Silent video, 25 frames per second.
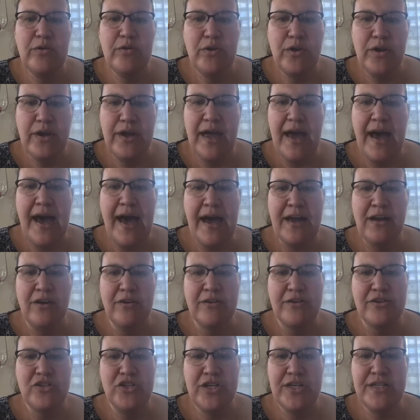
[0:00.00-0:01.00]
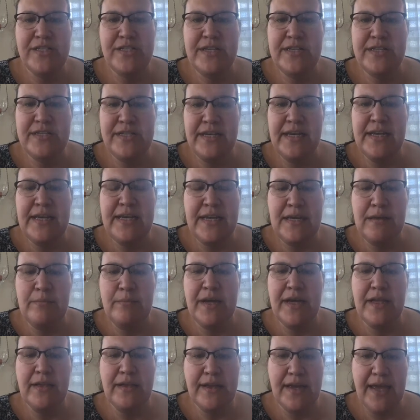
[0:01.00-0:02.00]
look at your GCC
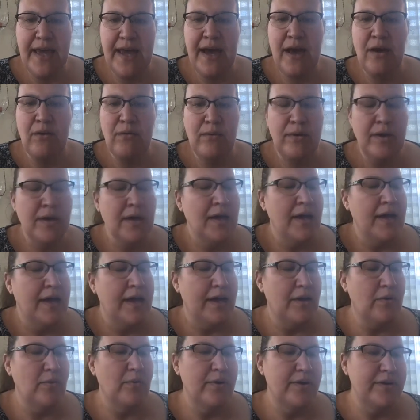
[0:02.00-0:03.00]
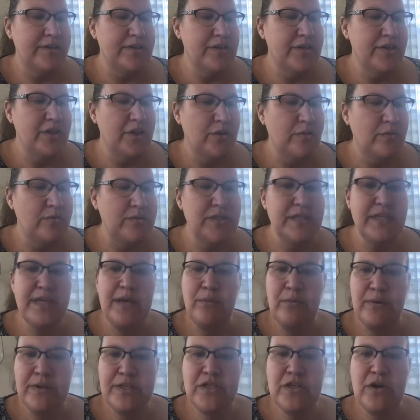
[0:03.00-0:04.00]
email account in order to see
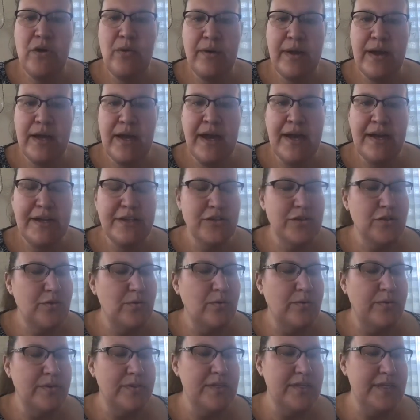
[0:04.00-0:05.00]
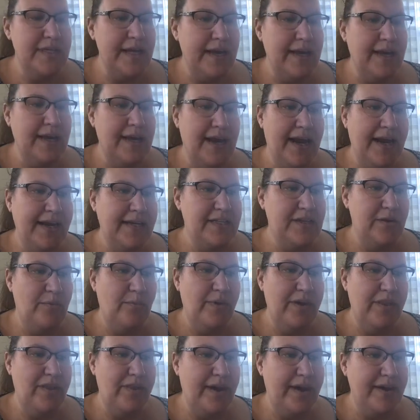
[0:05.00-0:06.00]
what's going on at school and stay connected
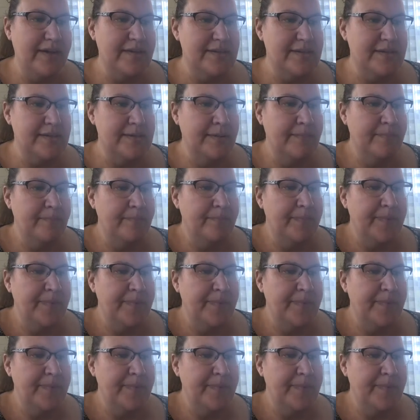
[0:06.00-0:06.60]
with us.